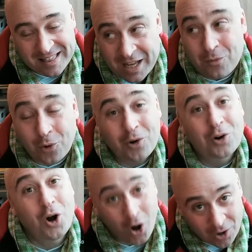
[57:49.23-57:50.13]
They were
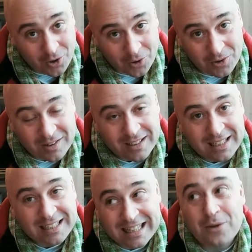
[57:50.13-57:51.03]
conquered,
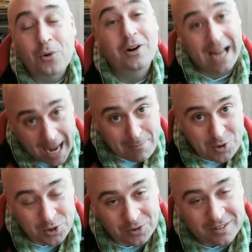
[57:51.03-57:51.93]
they were
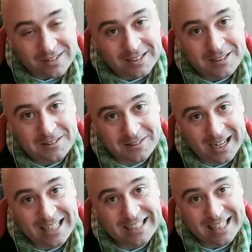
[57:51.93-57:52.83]
captured,
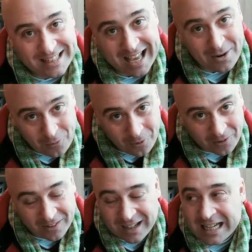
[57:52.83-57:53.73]
right, in that
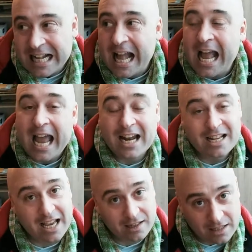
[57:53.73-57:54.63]
war. And
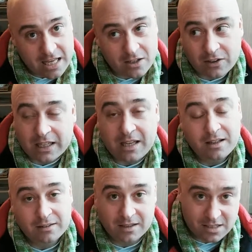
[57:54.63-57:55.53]
again,
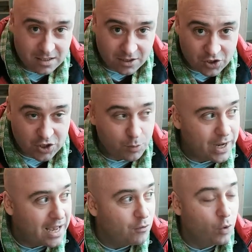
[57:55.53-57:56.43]
legally, this is the system we
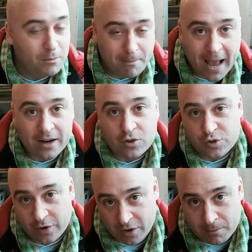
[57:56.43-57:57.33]
have. What matters
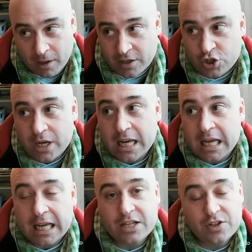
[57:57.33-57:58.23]
very much
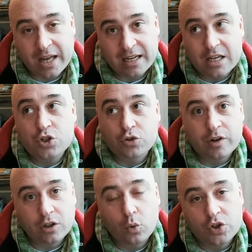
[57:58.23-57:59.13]
is that
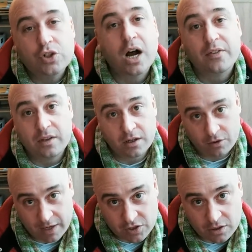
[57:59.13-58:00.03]
Israel was not the
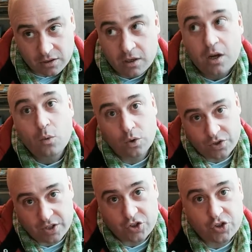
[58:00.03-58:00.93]
aggressor, was
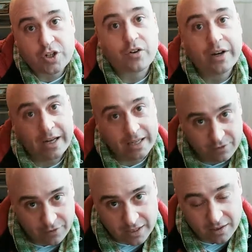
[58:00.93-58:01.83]
that Syria
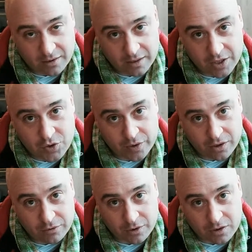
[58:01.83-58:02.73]
invaded
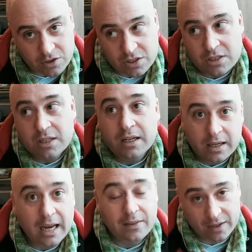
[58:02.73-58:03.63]
Israel first,
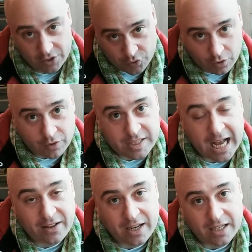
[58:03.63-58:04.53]
and then Israel
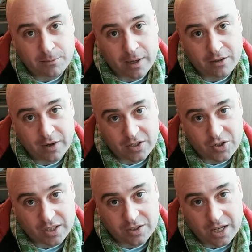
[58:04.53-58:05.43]
retaliated by advancing and